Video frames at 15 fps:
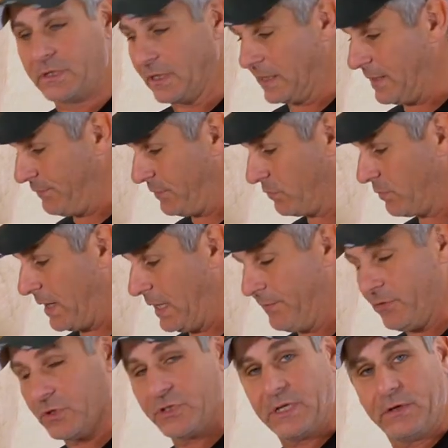to the left and right
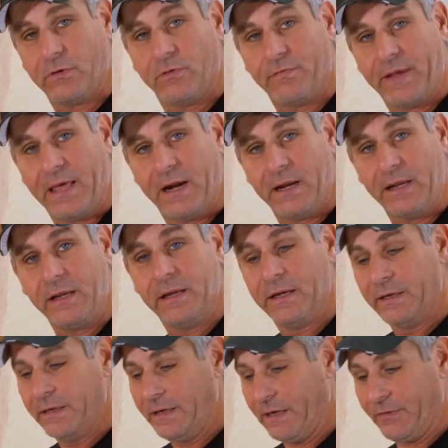of your centered vanity,
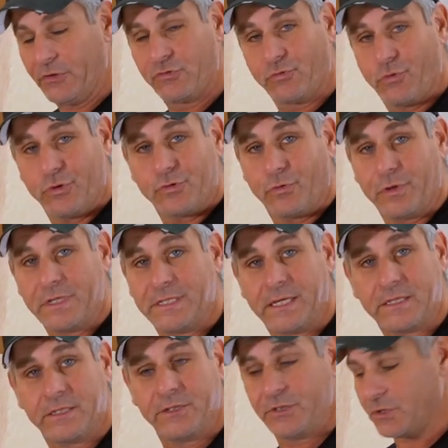and the drawers are only
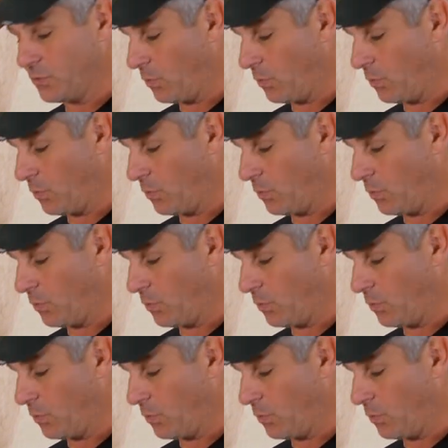6 inches